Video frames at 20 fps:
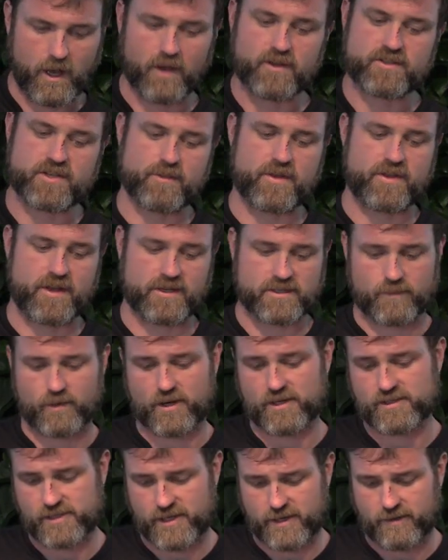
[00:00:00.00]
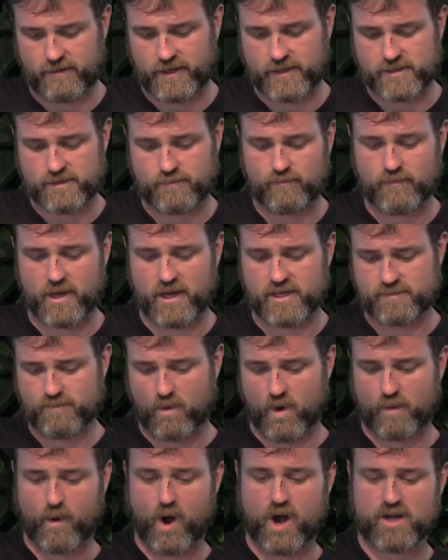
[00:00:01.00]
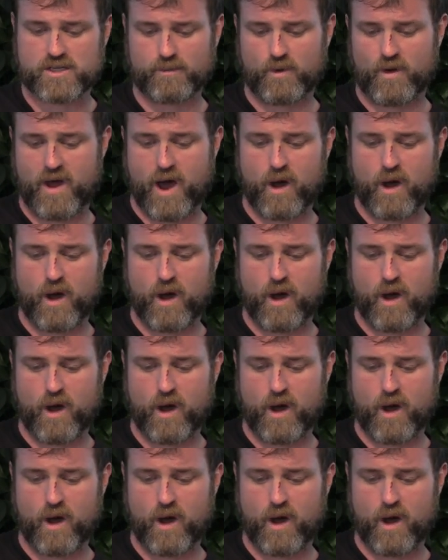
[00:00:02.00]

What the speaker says: Some of the things that we're considering as more parsable